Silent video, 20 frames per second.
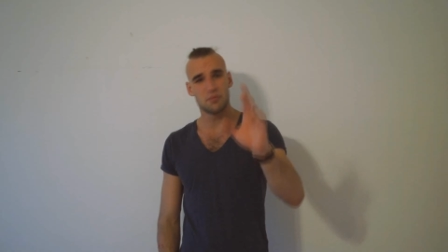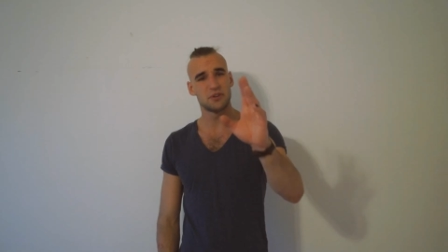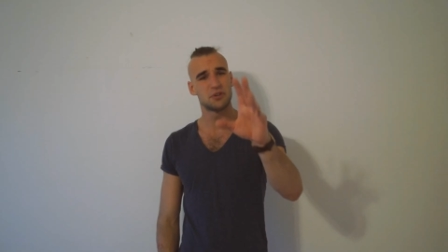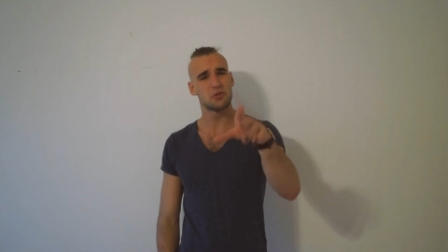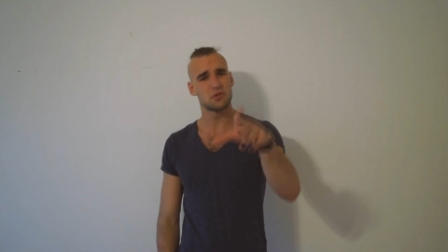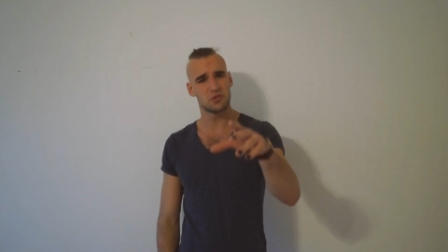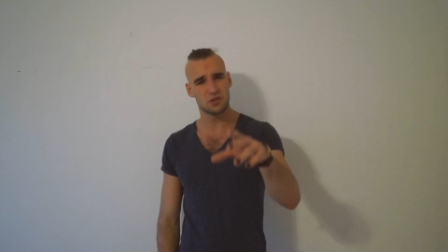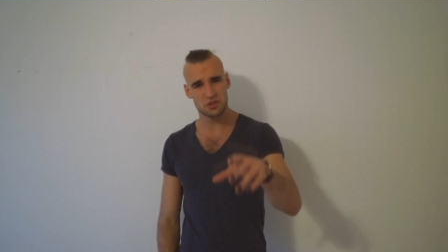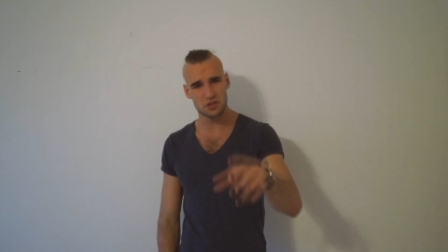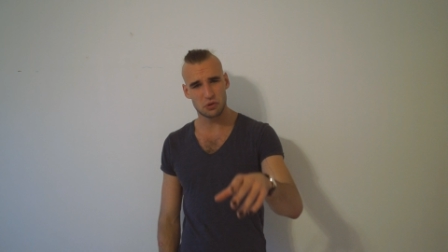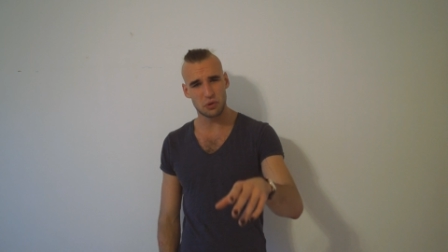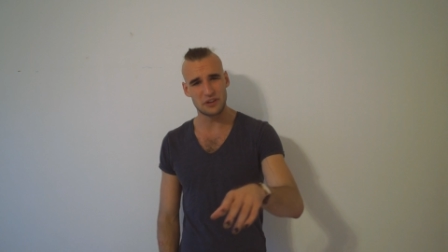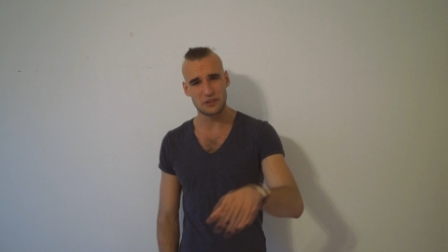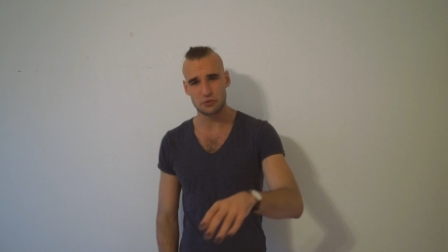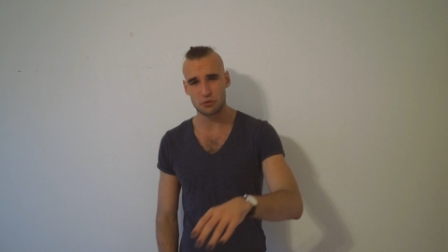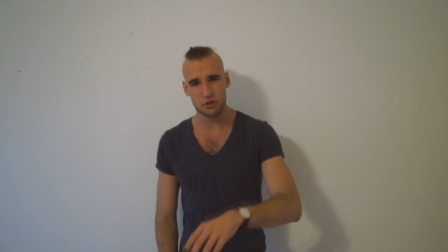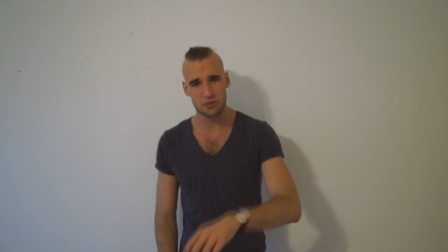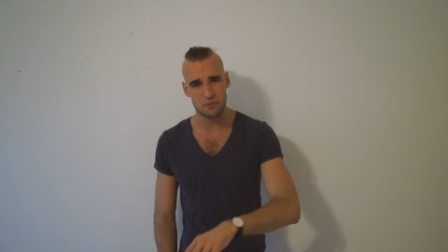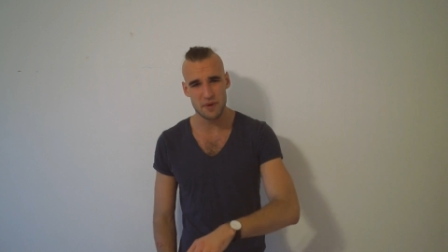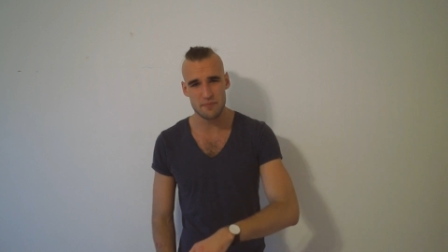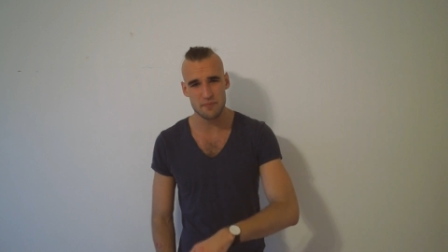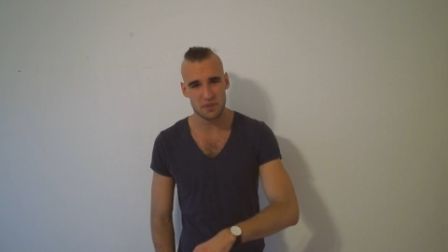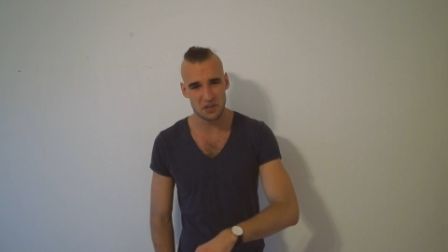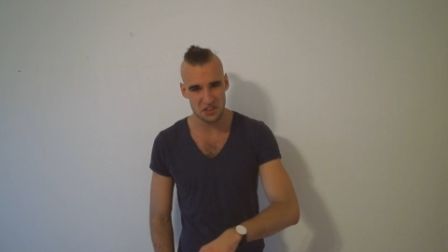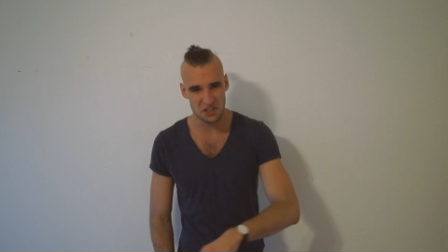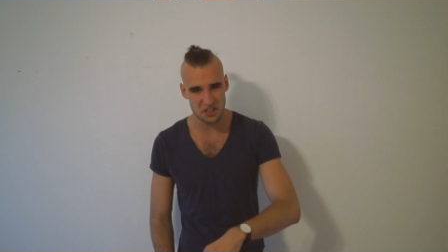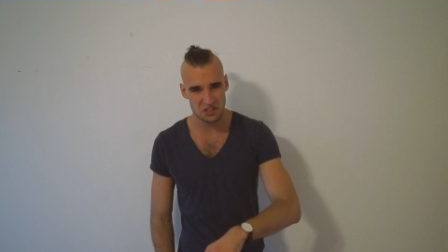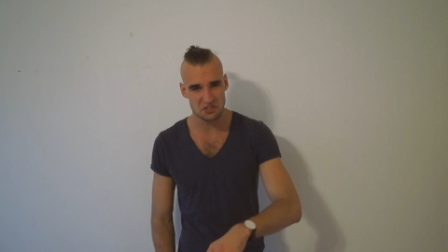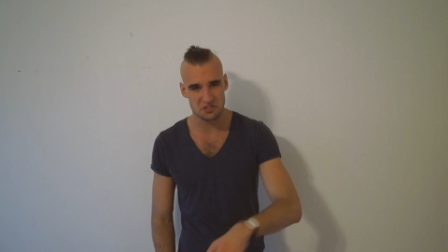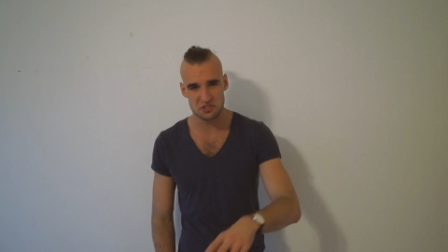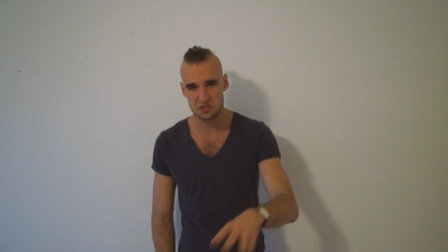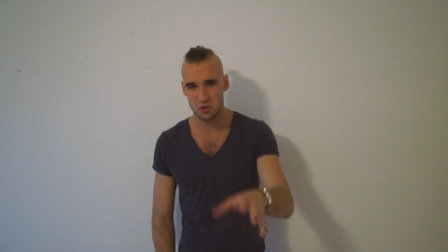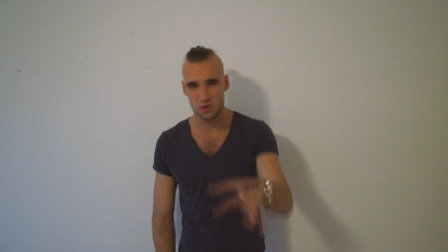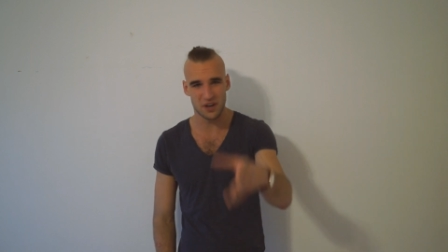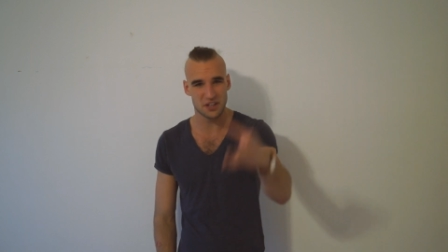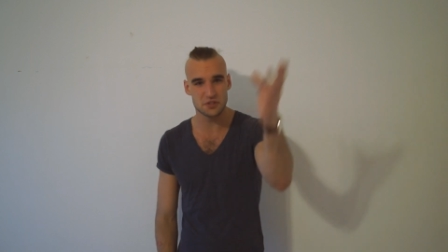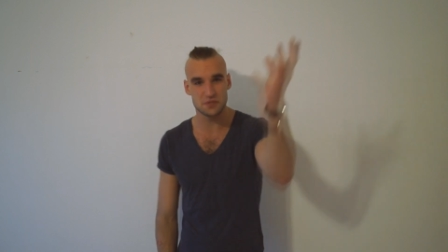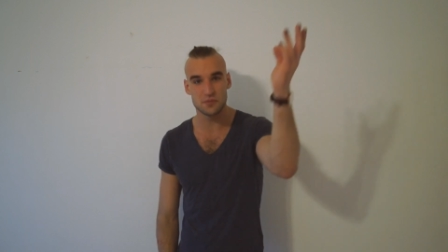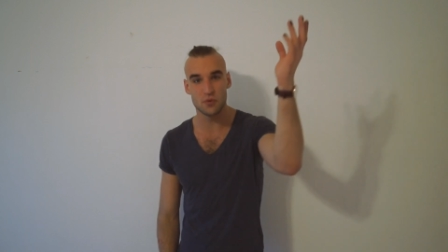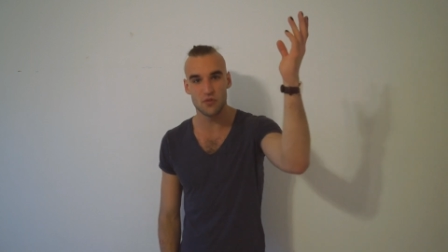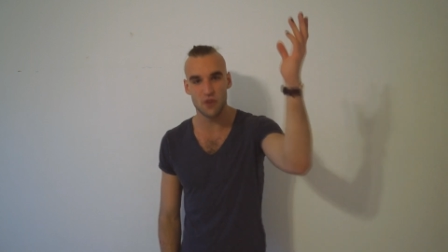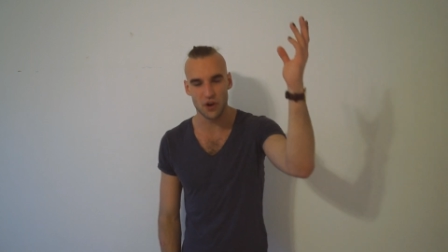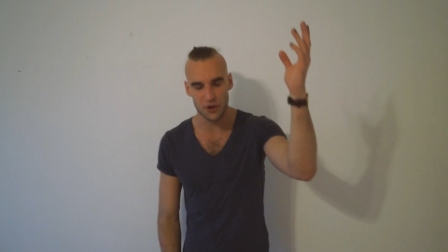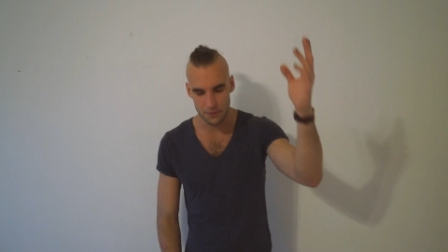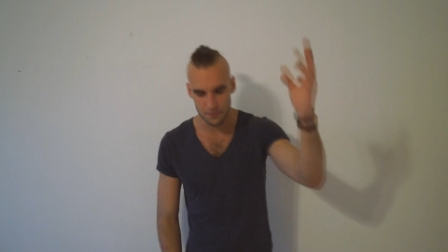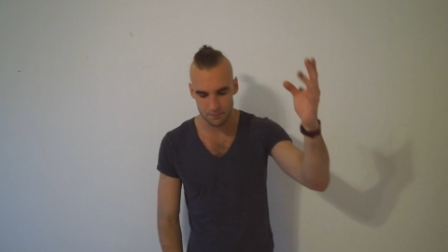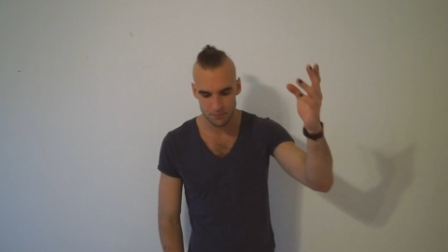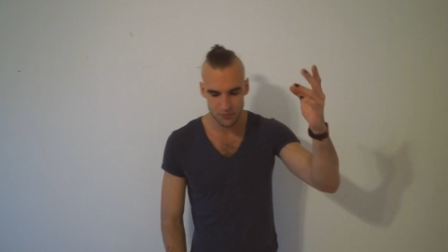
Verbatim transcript: But you're not going to remember this, so let's move on.